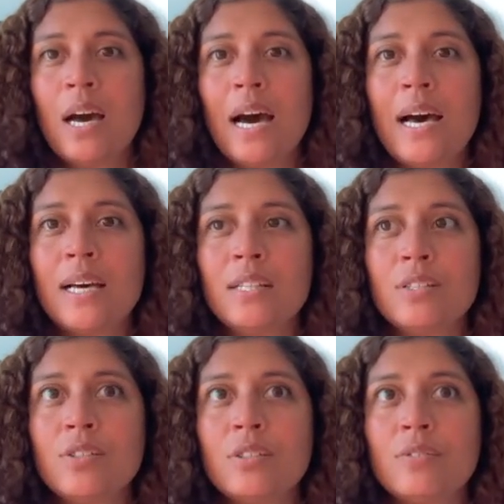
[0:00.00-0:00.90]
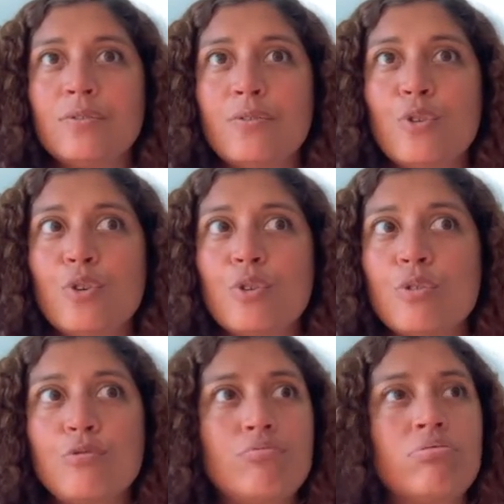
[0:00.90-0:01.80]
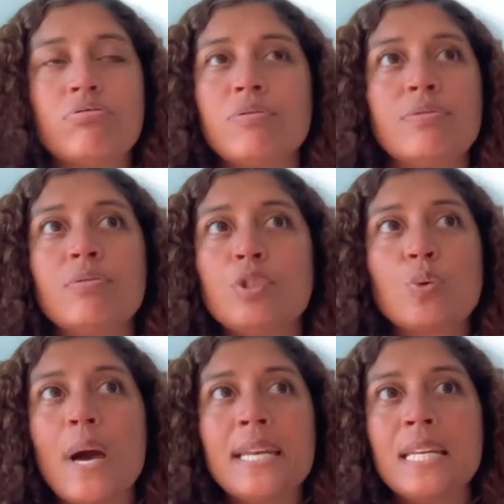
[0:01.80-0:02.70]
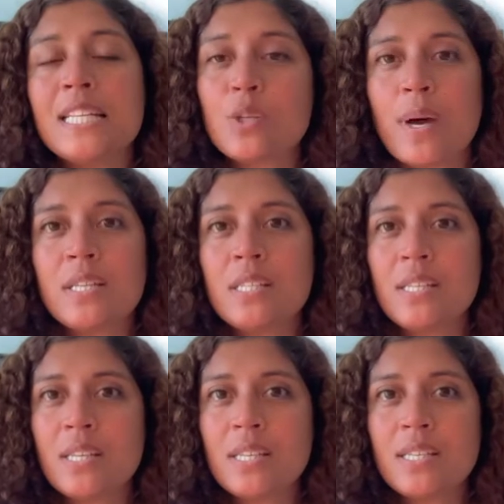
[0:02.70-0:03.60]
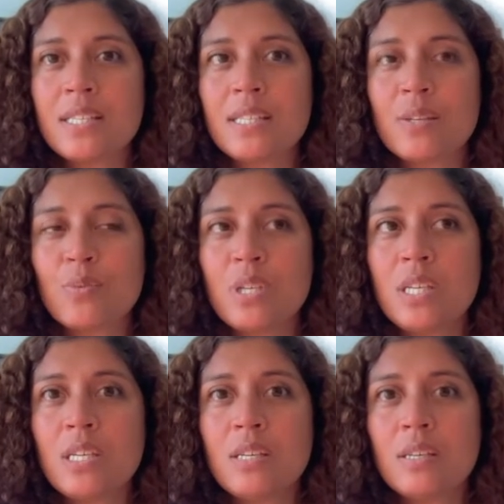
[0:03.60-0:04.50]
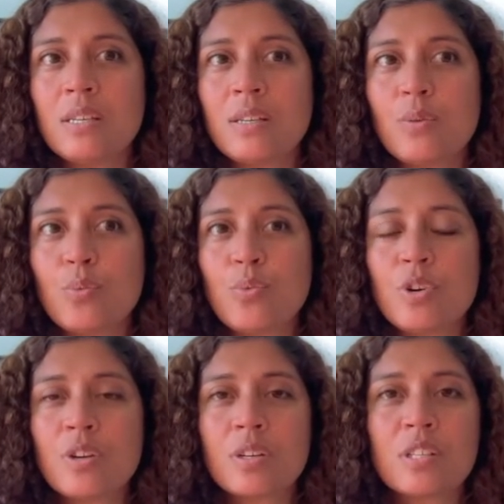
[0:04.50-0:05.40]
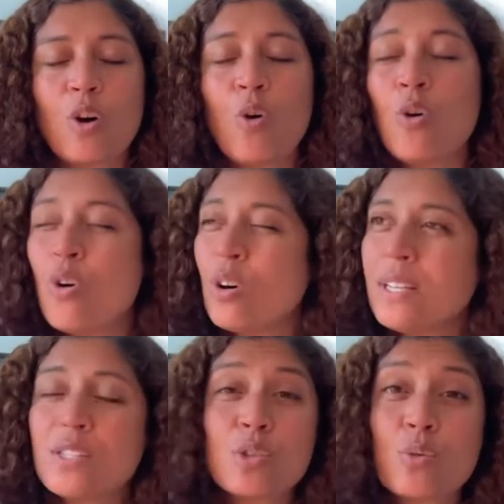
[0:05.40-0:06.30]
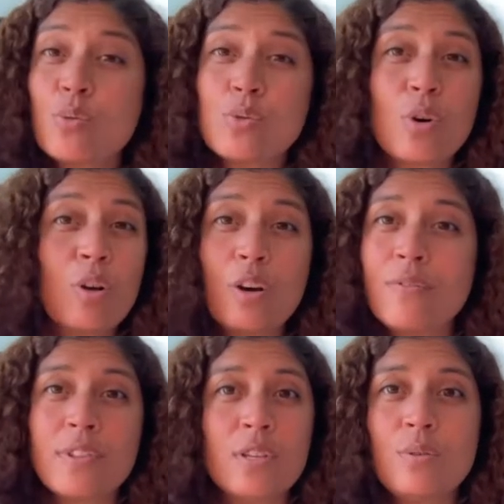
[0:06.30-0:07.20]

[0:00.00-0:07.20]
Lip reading: and for nearly 20 years we worked all in schools all over the